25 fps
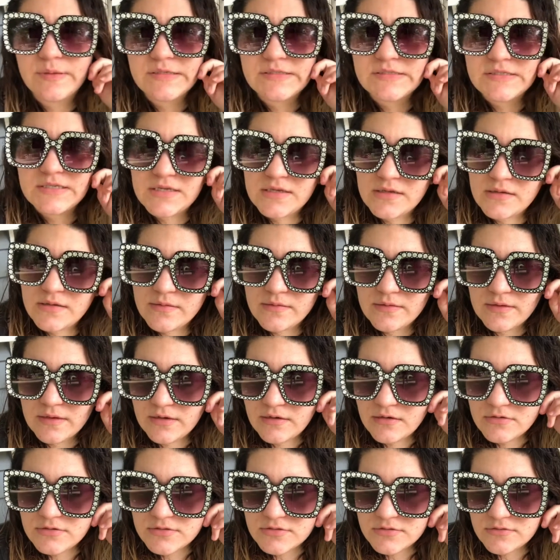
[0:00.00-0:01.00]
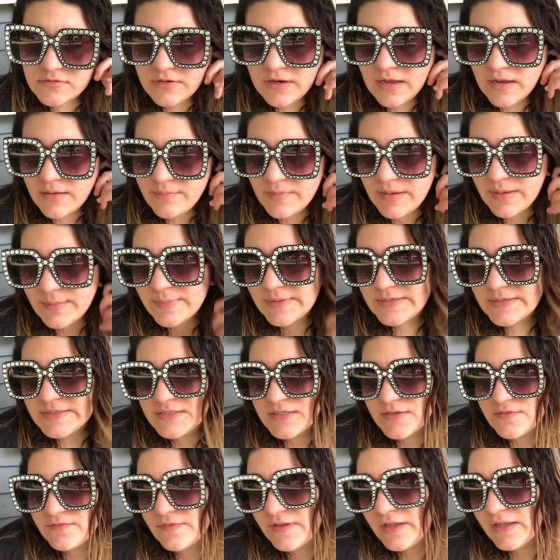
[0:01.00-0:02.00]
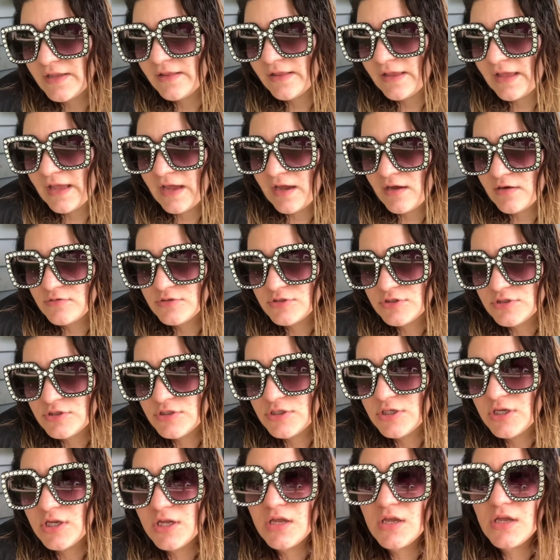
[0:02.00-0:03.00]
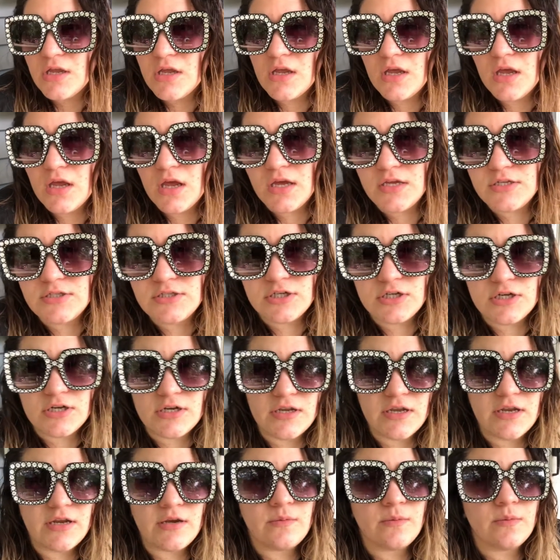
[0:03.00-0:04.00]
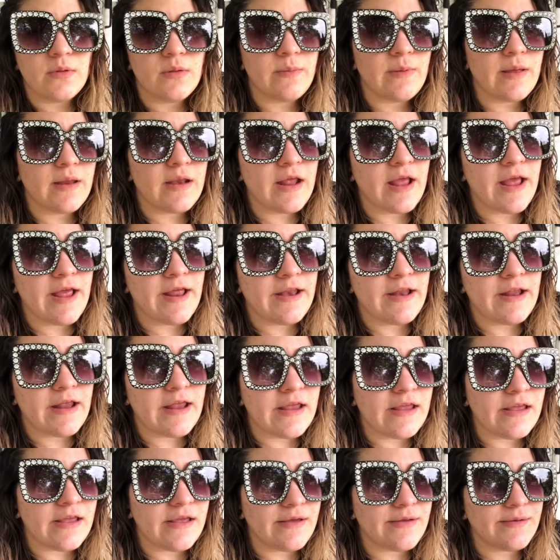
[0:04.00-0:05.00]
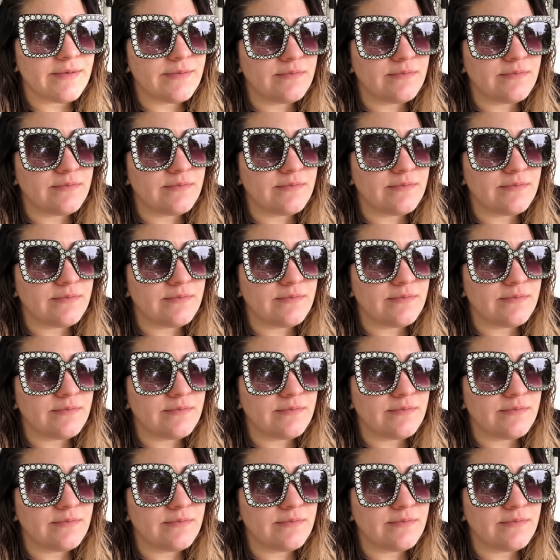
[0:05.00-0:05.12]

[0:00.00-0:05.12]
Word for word: busy and then also not make myself lay on the couch I started to get a really bad headache.